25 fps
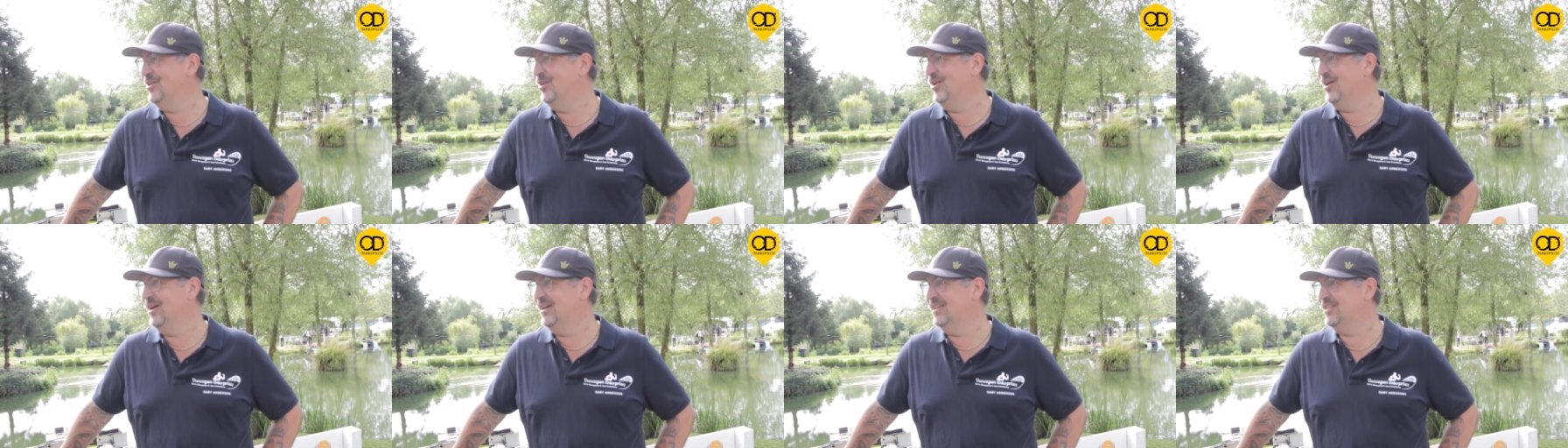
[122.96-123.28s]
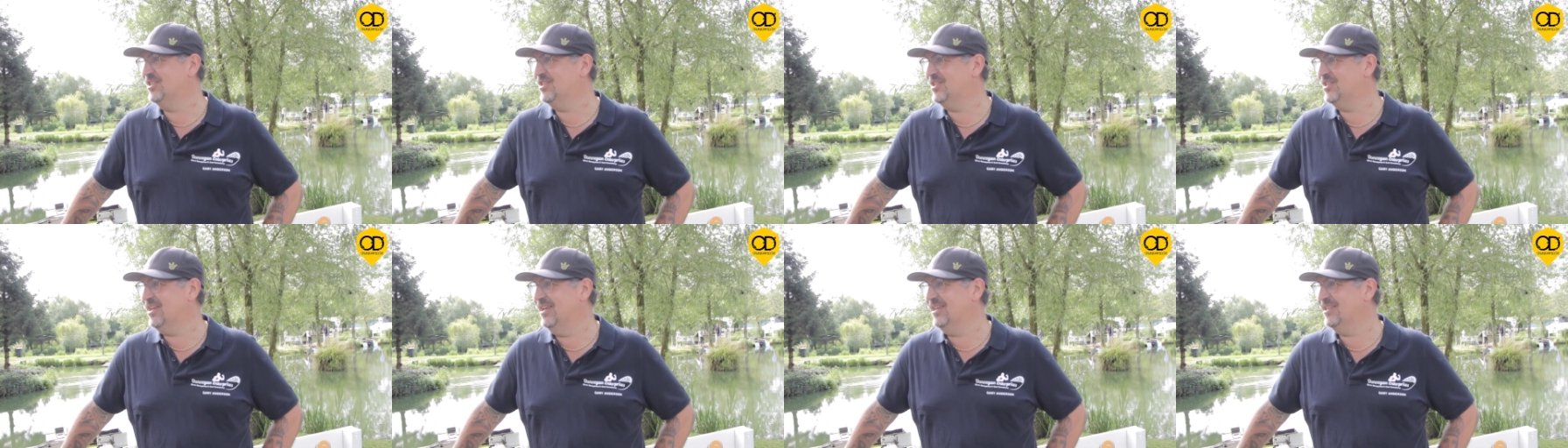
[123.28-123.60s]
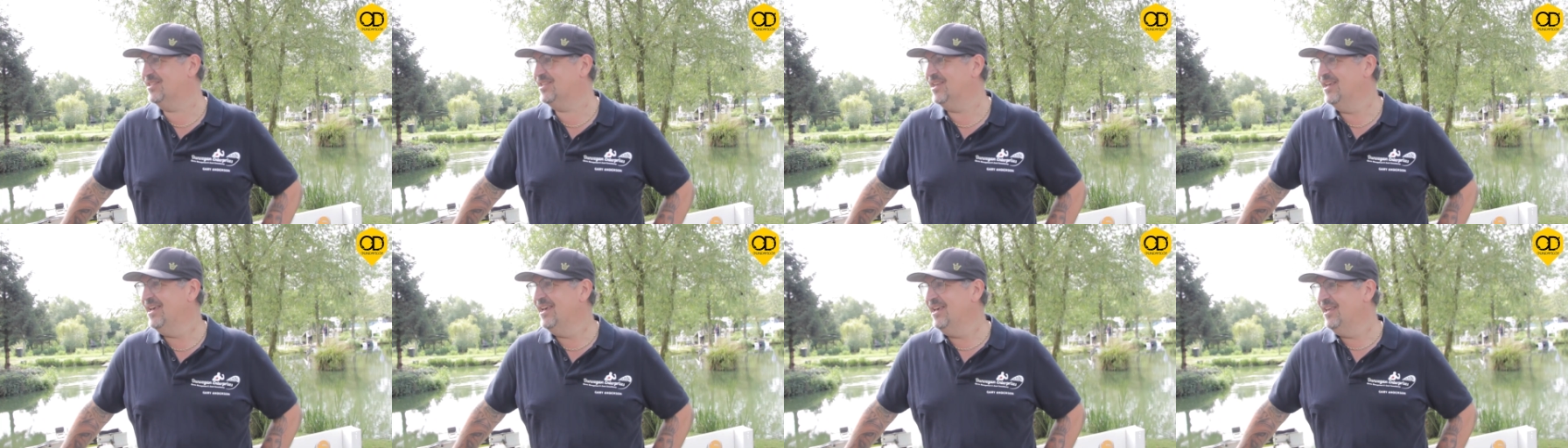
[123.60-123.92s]
No, it's,
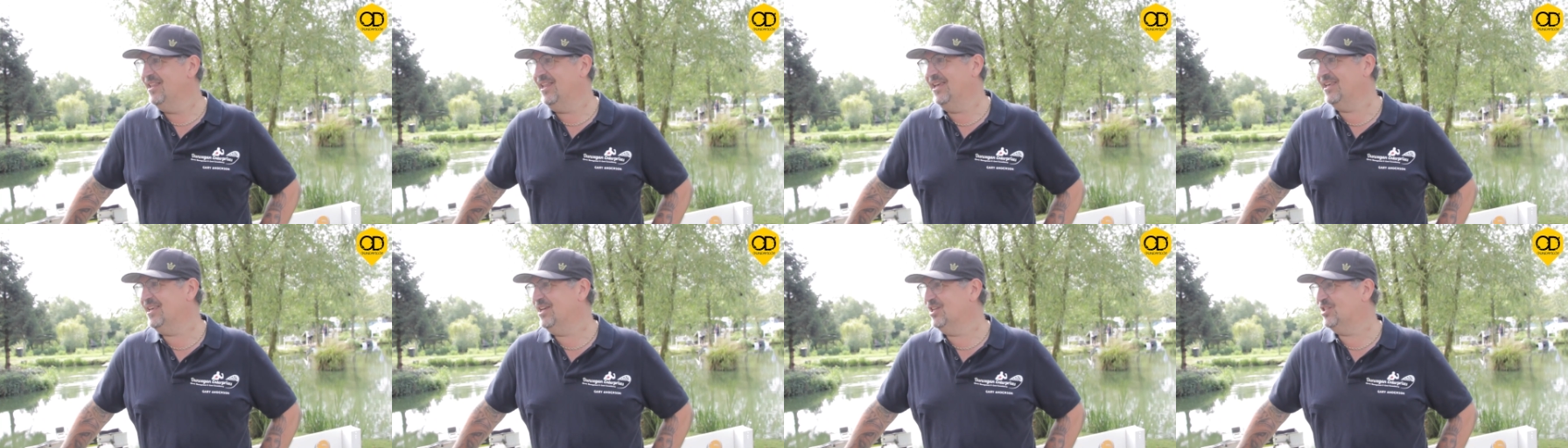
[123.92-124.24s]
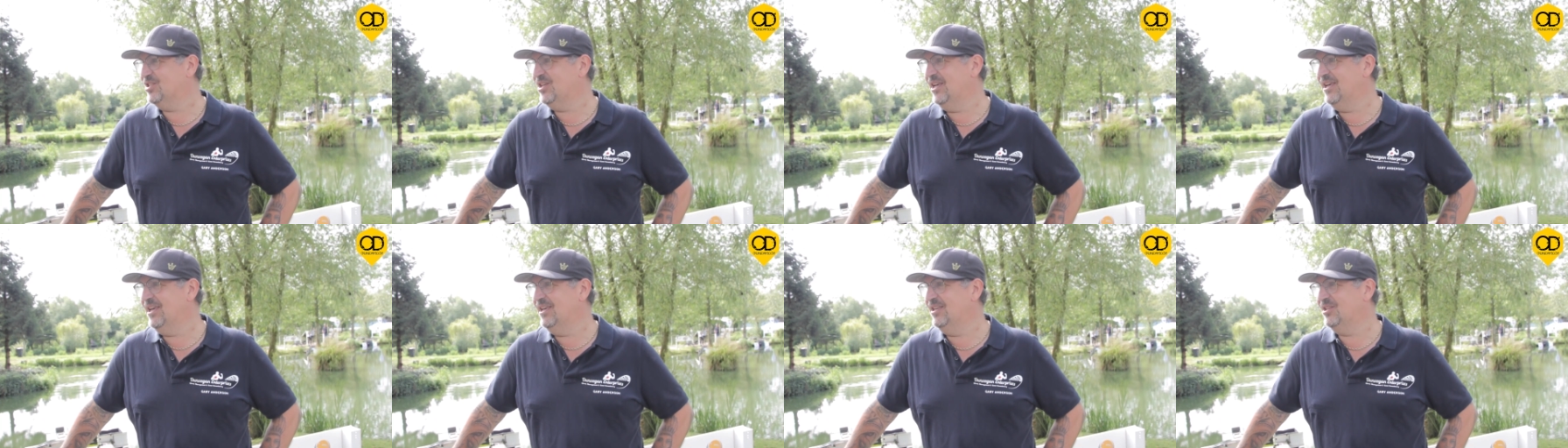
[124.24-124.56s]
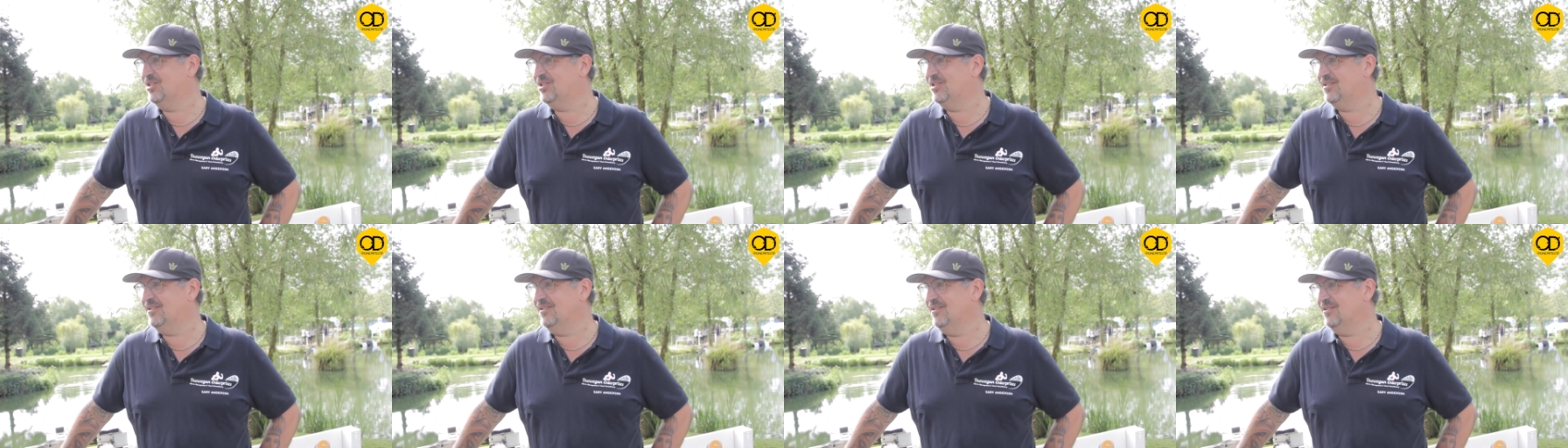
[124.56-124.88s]
it's like I say,
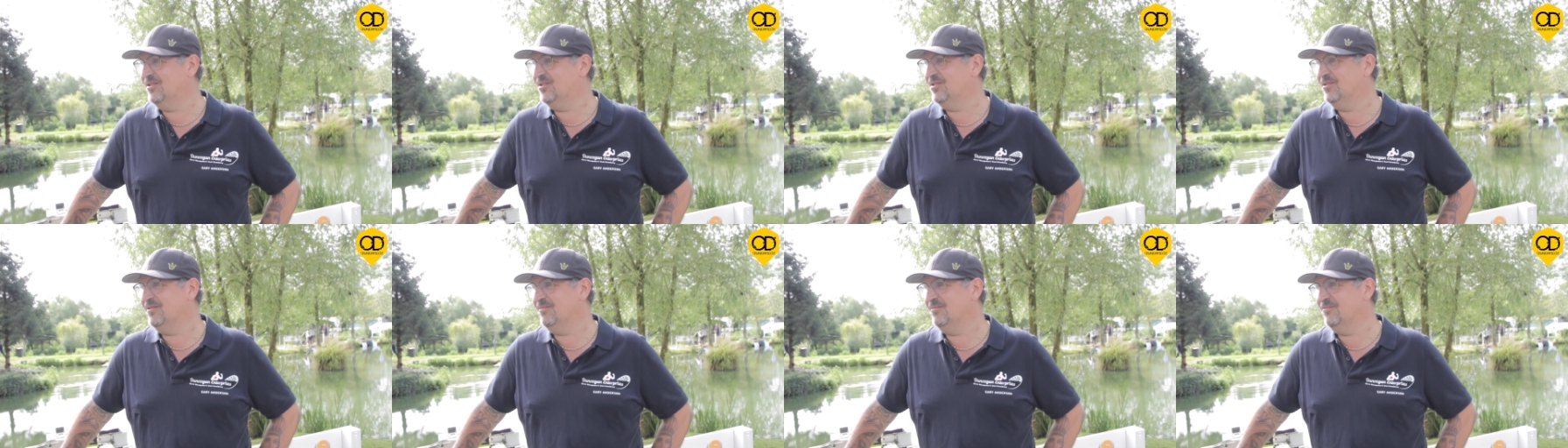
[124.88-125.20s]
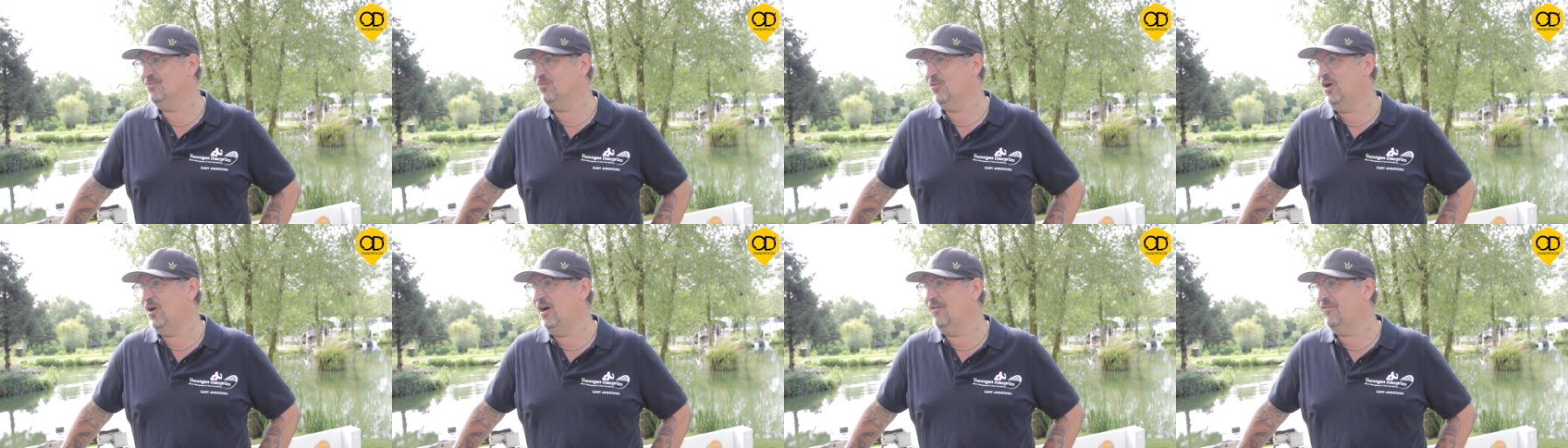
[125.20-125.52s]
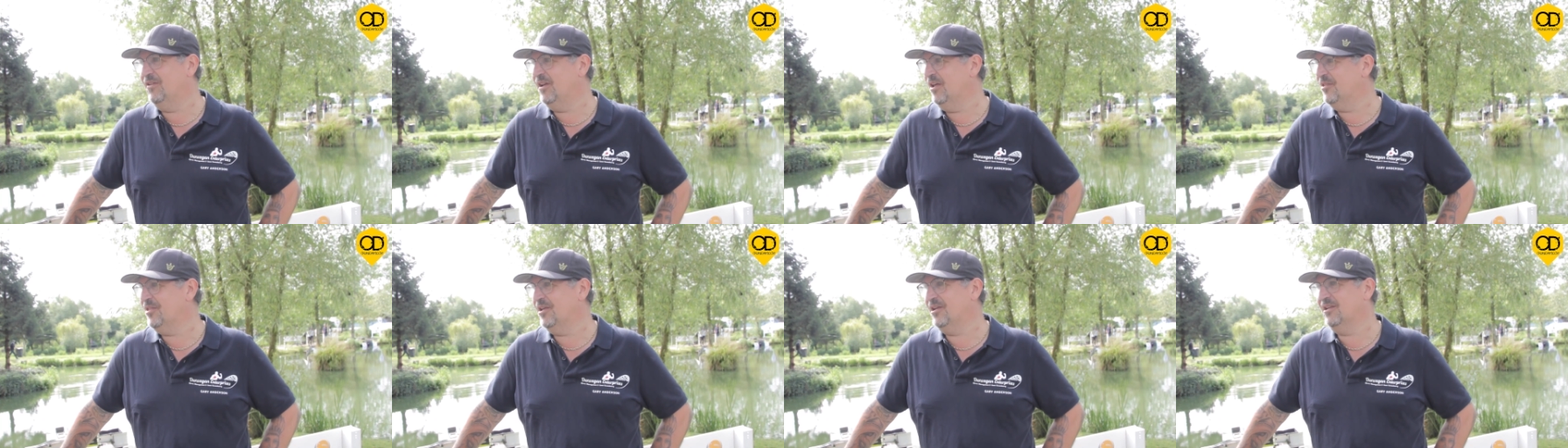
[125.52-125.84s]
it's, it's we're
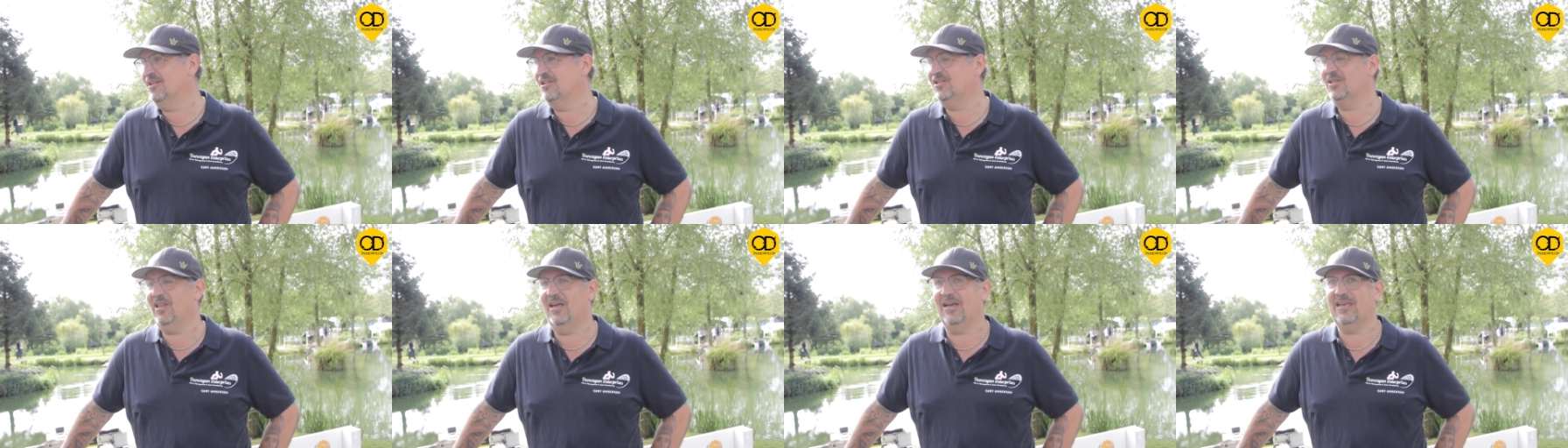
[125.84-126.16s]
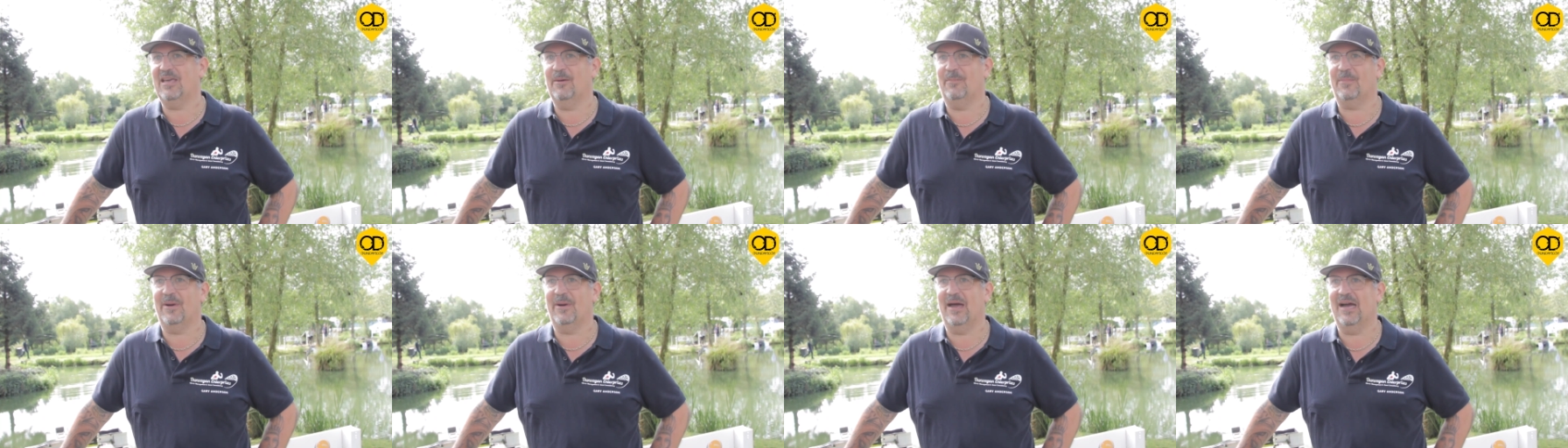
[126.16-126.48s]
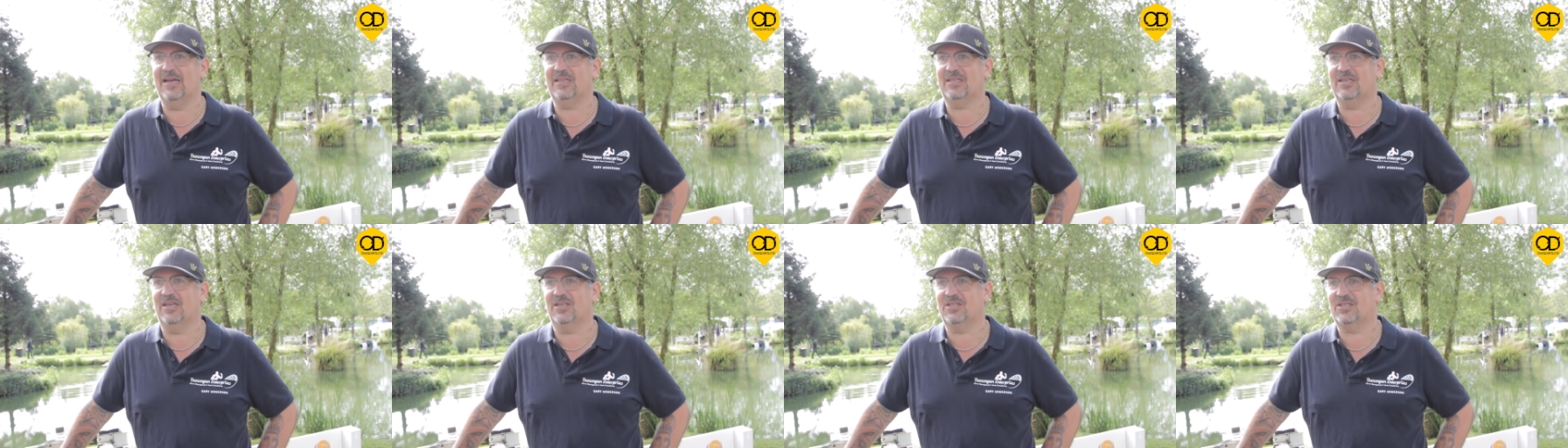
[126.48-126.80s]
having, I think it's lack of
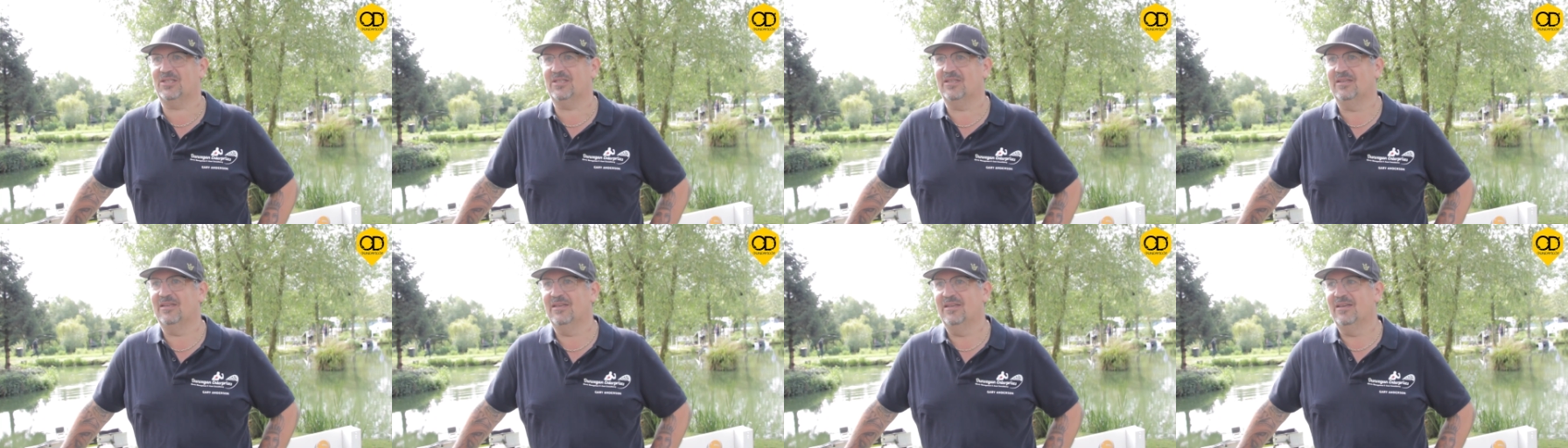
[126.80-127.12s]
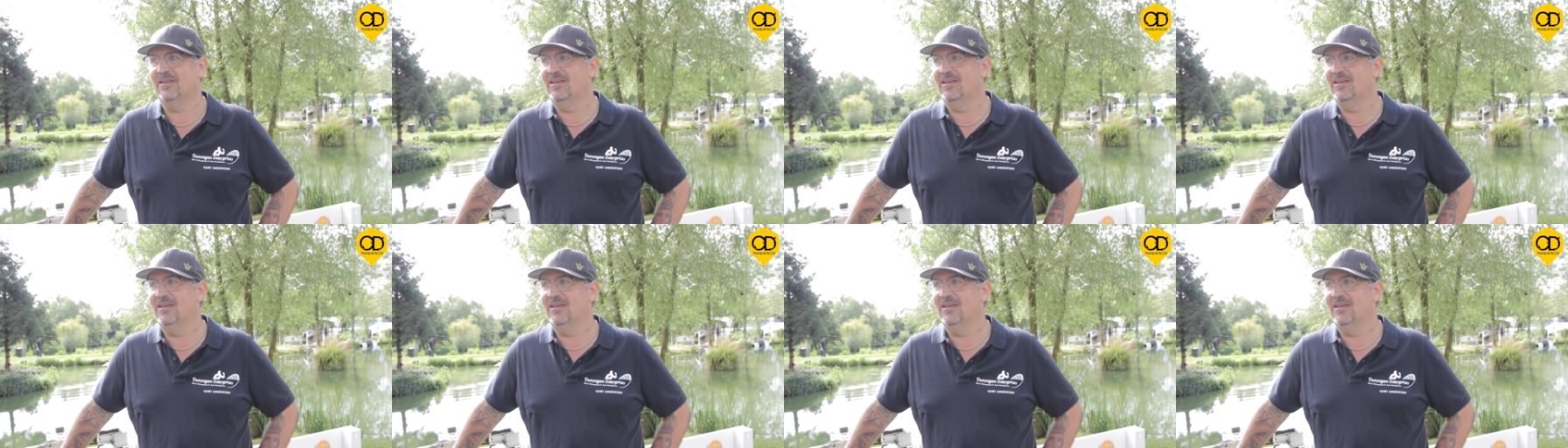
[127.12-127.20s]
practice.